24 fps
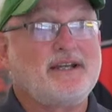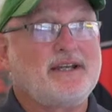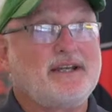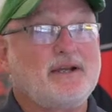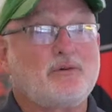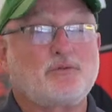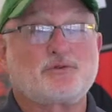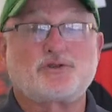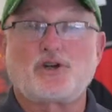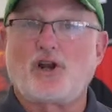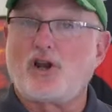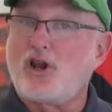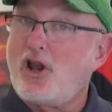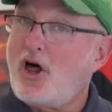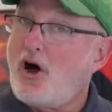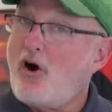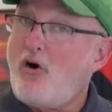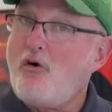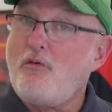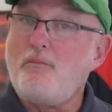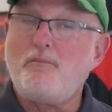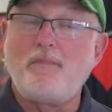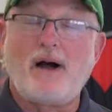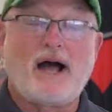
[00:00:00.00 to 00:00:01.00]
It was a
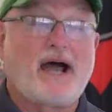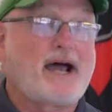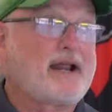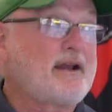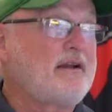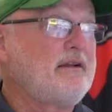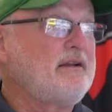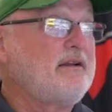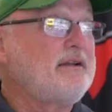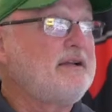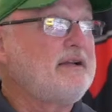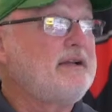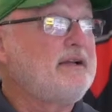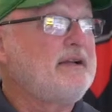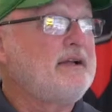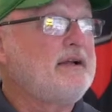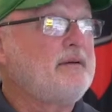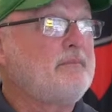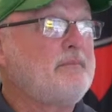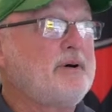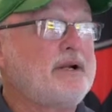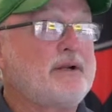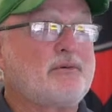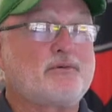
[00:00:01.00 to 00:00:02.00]
long battle,
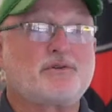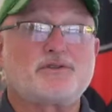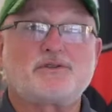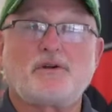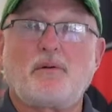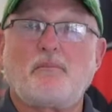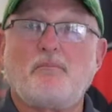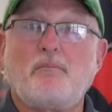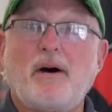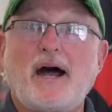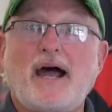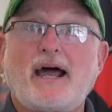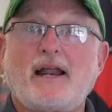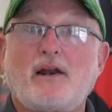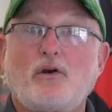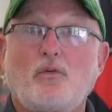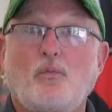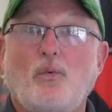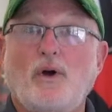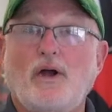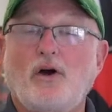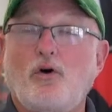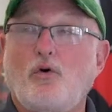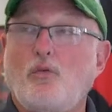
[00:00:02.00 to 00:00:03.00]
but it was a battle
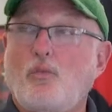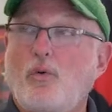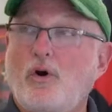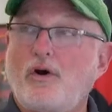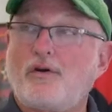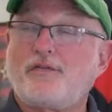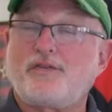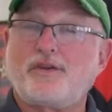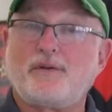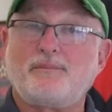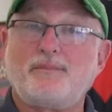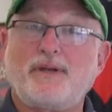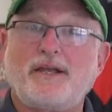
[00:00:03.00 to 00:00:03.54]
well worth it